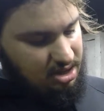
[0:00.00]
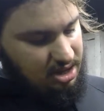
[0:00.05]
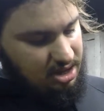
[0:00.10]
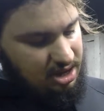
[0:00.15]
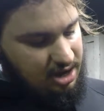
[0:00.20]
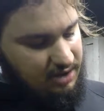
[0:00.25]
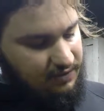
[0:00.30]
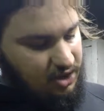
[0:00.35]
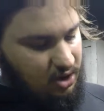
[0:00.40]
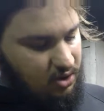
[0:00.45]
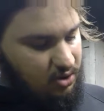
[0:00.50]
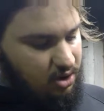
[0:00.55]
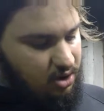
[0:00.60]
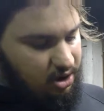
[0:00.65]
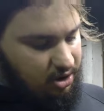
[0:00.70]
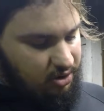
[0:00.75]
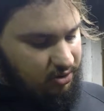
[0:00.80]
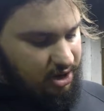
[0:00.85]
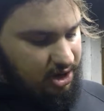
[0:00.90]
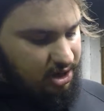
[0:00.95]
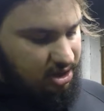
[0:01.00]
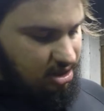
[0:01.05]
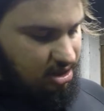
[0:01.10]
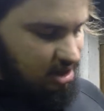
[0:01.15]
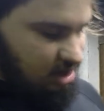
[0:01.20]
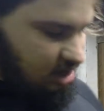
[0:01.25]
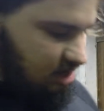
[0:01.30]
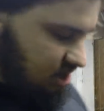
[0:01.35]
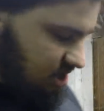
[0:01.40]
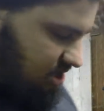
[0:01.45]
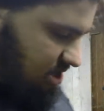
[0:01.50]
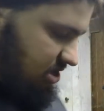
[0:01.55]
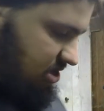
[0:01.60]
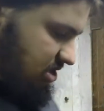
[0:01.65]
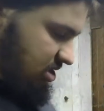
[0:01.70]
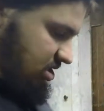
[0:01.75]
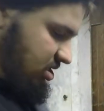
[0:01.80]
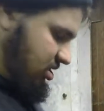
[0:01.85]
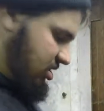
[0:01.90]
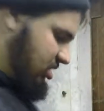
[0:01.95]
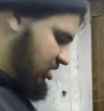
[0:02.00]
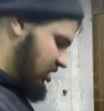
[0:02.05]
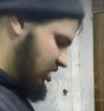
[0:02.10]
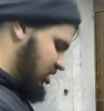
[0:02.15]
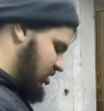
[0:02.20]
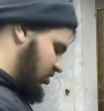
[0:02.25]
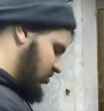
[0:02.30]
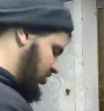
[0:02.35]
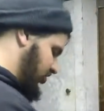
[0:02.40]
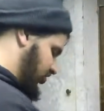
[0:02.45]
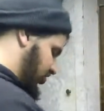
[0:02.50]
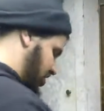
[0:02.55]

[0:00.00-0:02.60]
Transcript: Even the oil ring is kind of squished